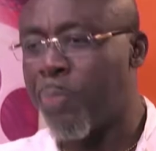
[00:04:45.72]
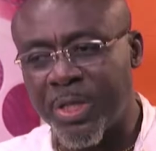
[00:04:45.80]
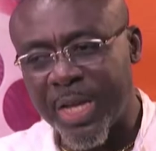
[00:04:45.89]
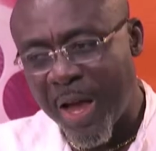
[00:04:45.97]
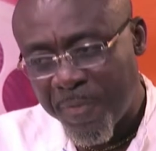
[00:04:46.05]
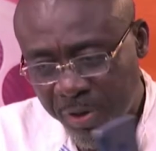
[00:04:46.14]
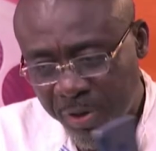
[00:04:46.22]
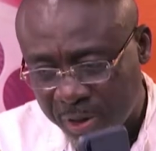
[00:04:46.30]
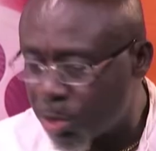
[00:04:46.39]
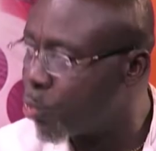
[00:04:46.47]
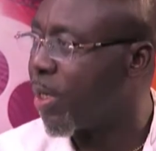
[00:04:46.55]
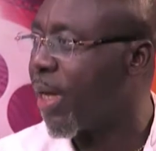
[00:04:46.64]
everything
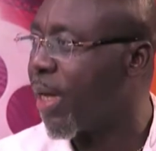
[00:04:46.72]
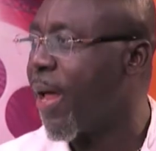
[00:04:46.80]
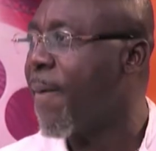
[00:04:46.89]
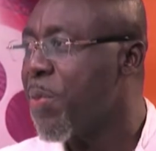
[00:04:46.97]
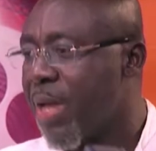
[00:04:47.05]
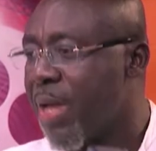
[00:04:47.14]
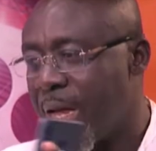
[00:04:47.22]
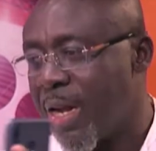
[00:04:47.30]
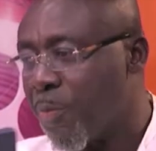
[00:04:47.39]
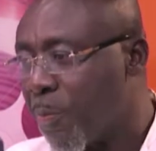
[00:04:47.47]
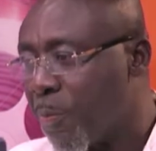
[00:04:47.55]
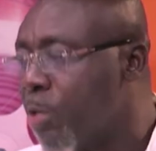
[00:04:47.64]
together and then we
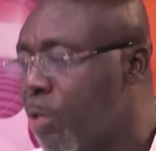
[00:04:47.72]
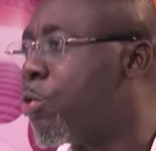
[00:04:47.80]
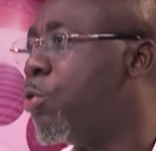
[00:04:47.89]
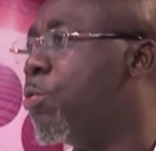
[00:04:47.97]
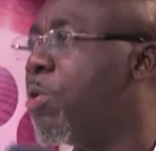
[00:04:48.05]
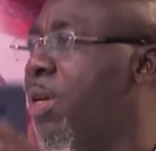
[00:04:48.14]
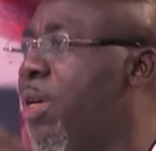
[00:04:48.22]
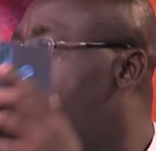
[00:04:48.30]
put it to you. Not